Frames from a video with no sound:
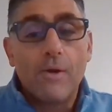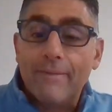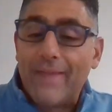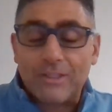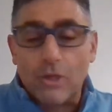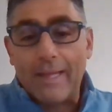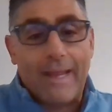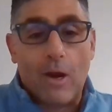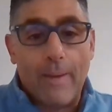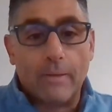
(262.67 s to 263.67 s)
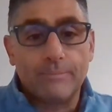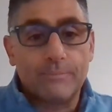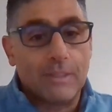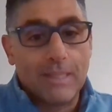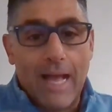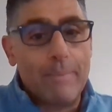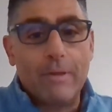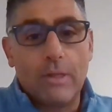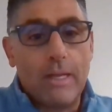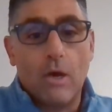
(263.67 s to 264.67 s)
That's all I care about.
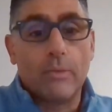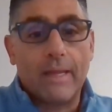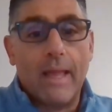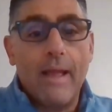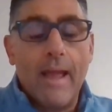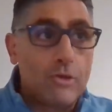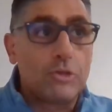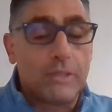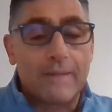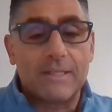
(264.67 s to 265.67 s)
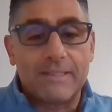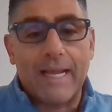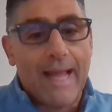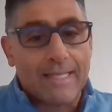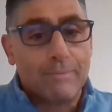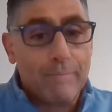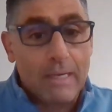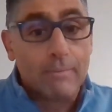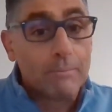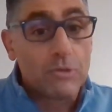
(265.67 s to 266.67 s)
Liability only. Usually the state has a
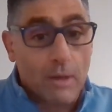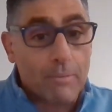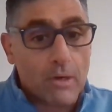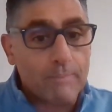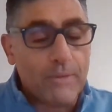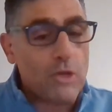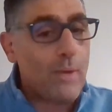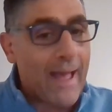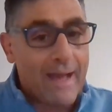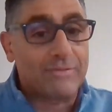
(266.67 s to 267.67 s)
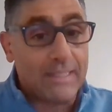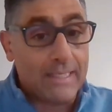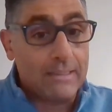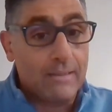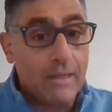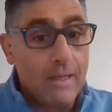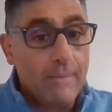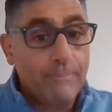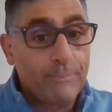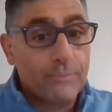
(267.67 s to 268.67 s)
minimum number that you have to hit,
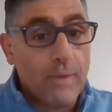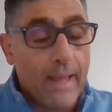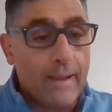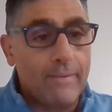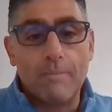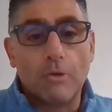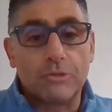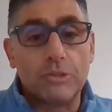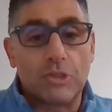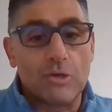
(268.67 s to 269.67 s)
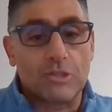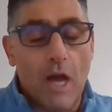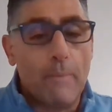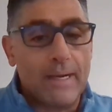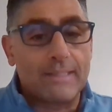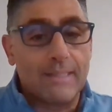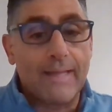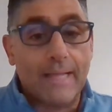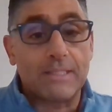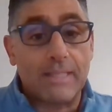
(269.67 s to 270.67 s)
and most insurance companies in
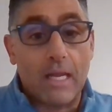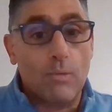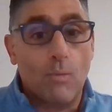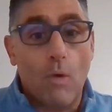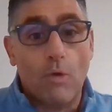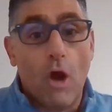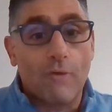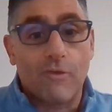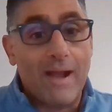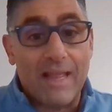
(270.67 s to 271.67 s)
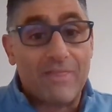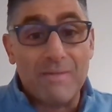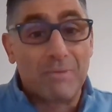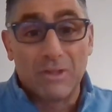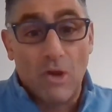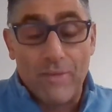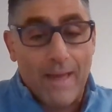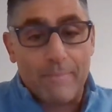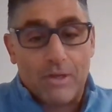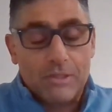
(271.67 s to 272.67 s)
that state won't offer anything below
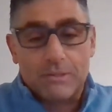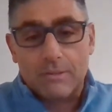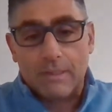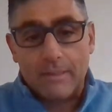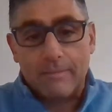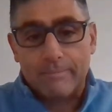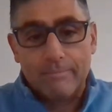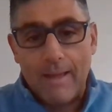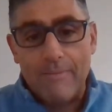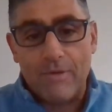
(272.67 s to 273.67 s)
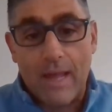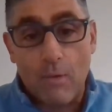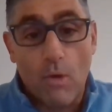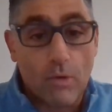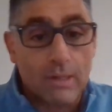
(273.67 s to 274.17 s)
that because the MVA won't